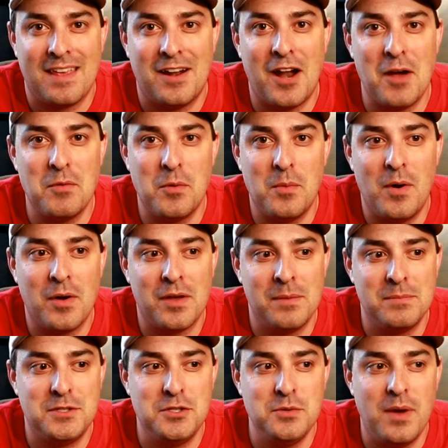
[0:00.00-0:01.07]
Alright, well,
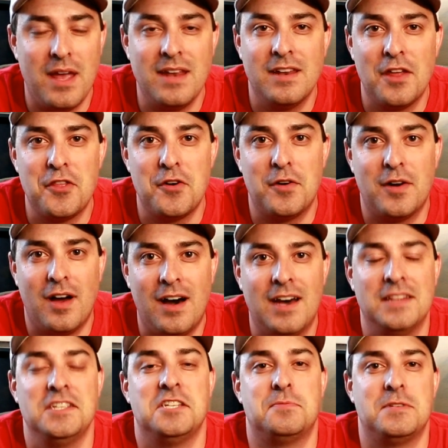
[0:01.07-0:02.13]
welcome to another
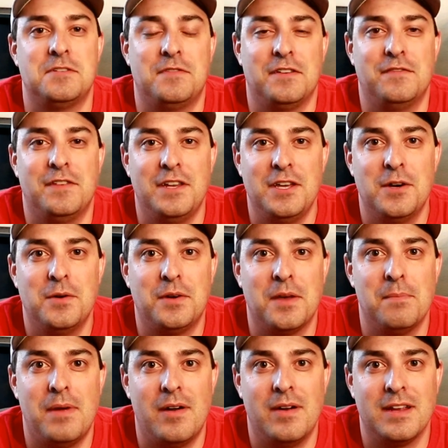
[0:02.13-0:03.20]
oddly specific video
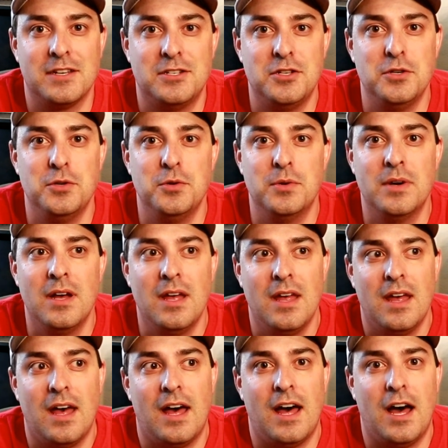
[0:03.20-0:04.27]
comparing two
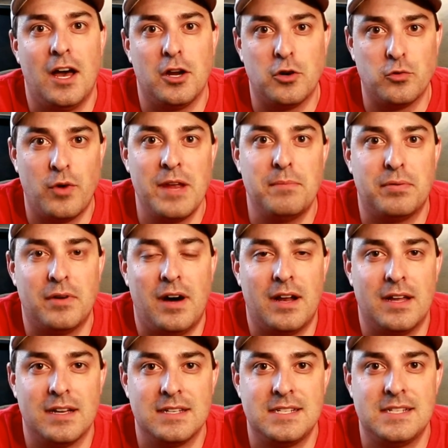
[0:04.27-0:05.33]
great
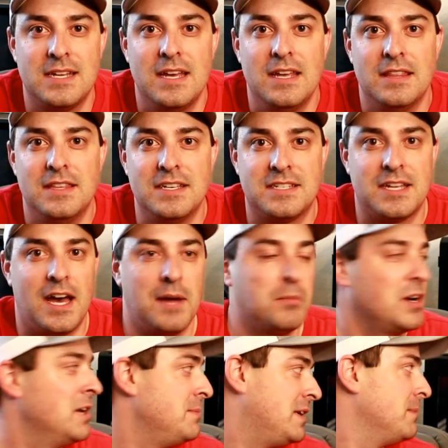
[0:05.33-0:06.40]
products. This time
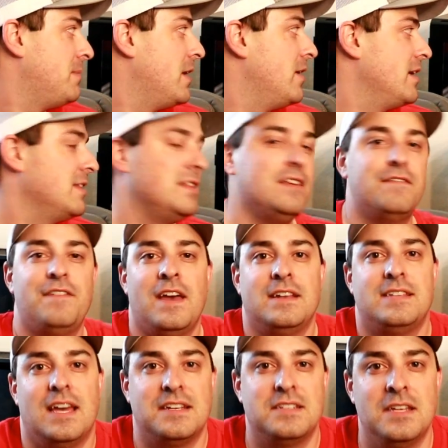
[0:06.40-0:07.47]
we're going to be comparing the
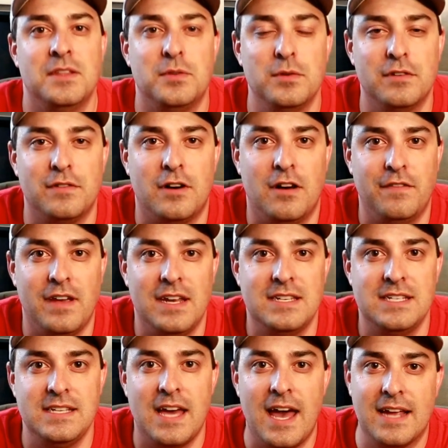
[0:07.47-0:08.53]
Phanteks Enthoo Evolv
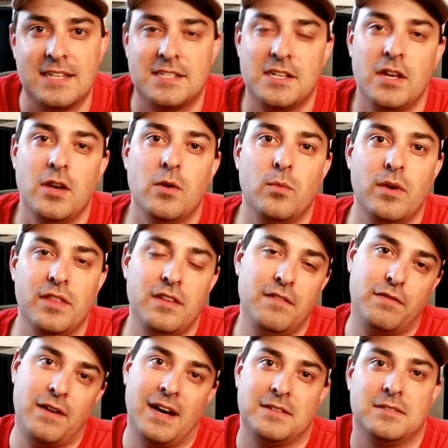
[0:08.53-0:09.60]
ATX with the
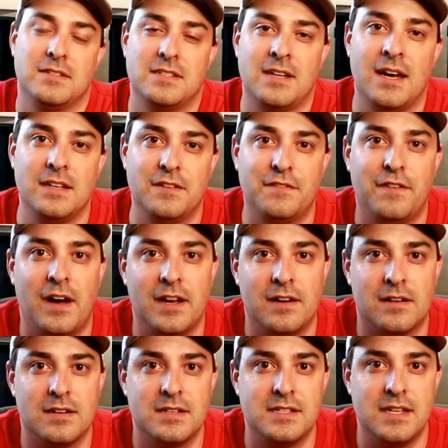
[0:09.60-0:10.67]
Fractal Design Define
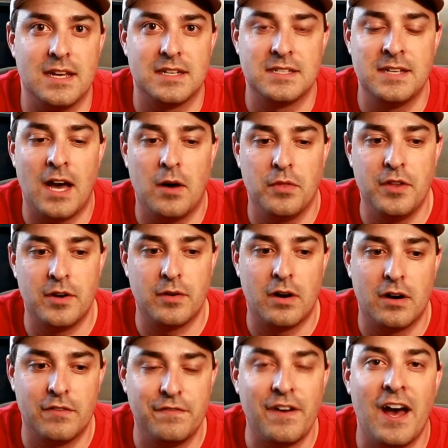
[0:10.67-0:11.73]
R6. Now, there
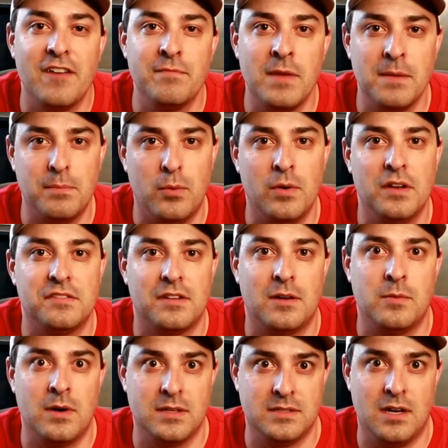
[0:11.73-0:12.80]
are 5 main points that I
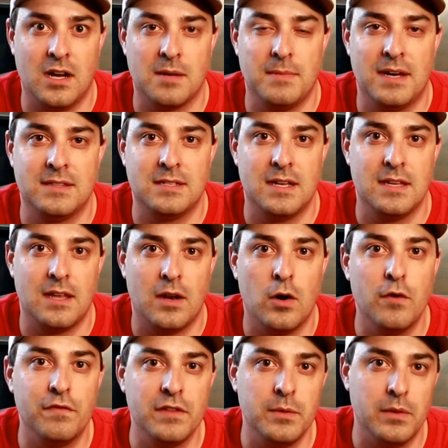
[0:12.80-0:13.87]
want to talk about today that
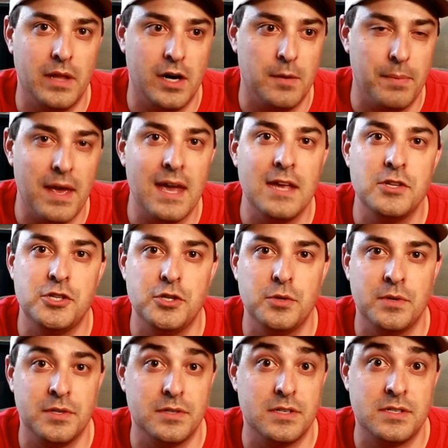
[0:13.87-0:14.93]
hopefully will help aid
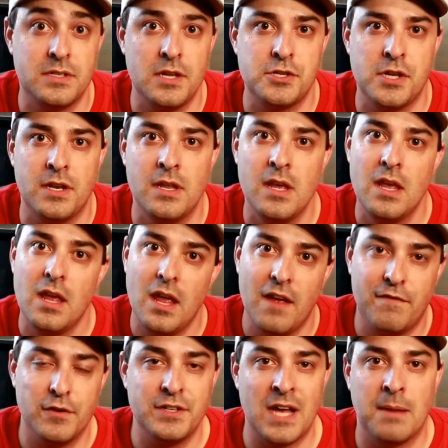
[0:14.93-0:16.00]
you in your decision
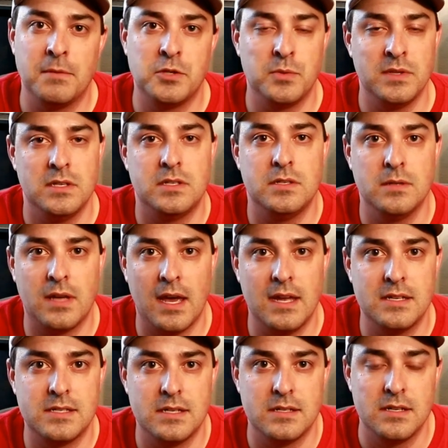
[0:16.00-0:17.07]
if you're down between these two
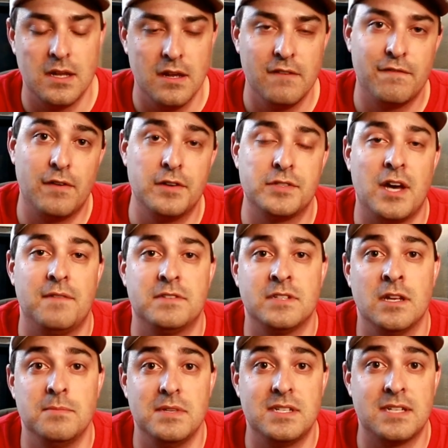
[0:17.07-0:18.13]
cases. First off is
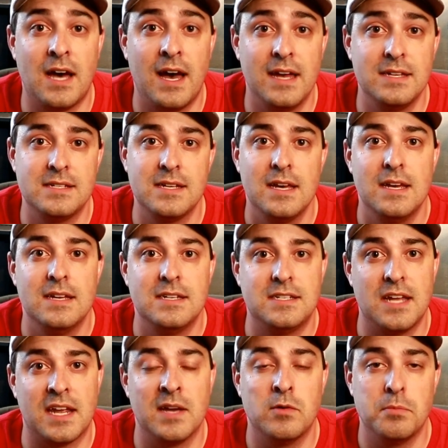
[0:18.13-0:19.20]
going to be size,
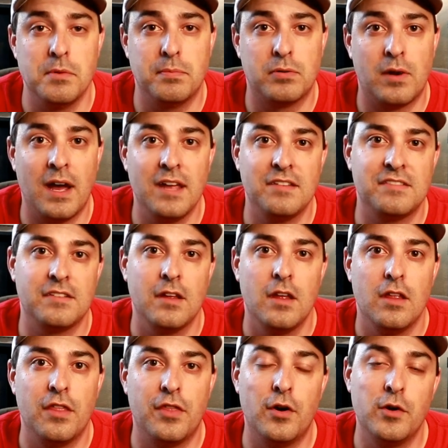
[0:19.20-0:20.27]
second will be price,
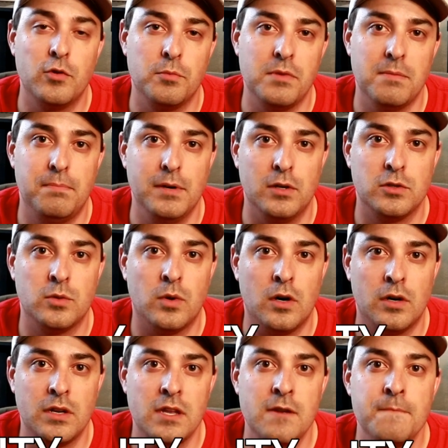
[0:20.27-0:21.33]
third will be build
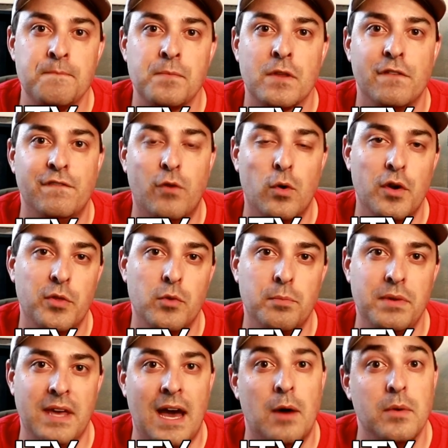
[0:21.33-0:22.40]
quality, fourth will
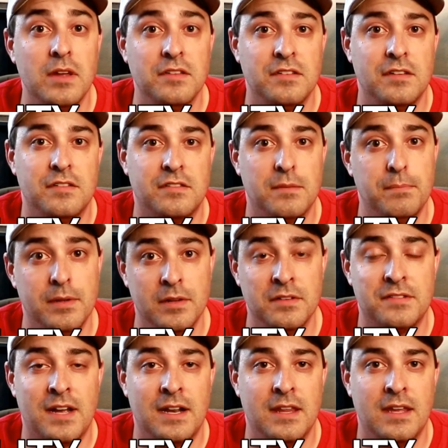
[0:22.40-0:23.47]
be how easy it is to build
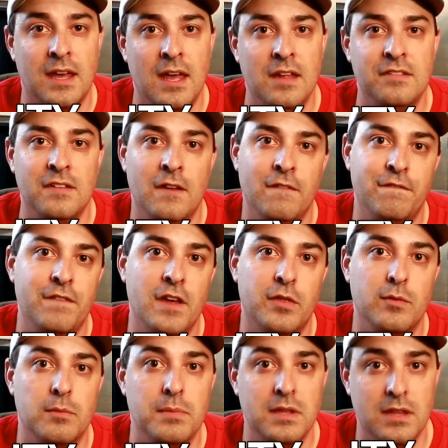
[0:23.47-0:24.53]
inside of the case, and
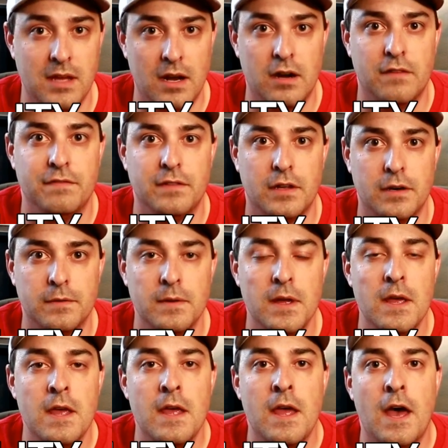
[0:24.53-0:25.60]
fifth will be the
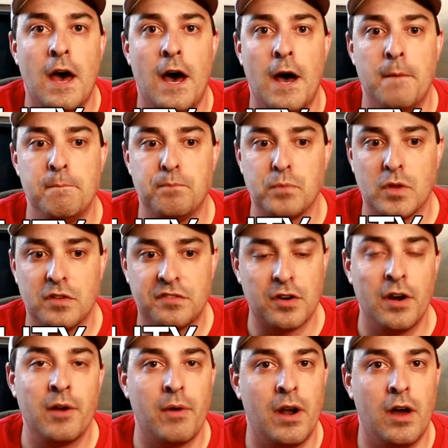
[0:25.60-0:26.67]
airflow.
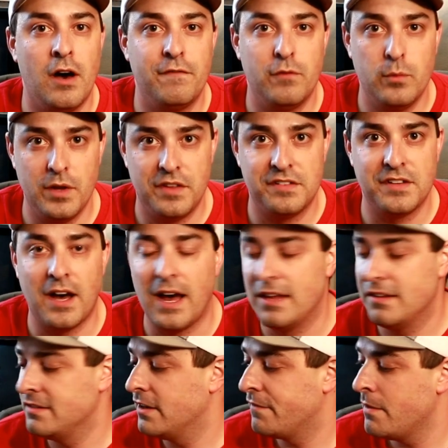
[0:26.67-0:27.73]
Starting right off with
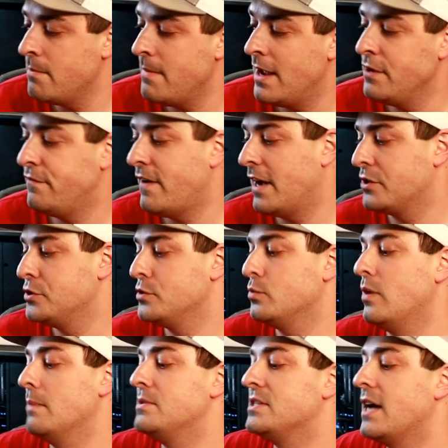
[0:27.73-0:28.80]
size. Now, from the manufacturer's
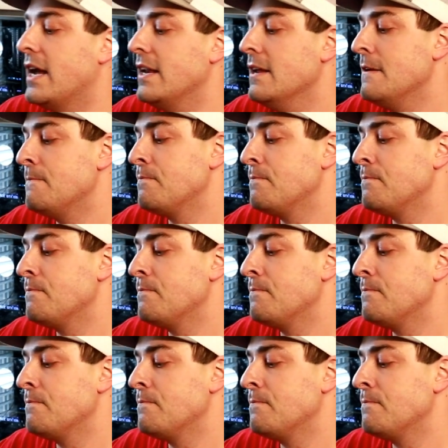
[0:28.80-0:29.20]
website,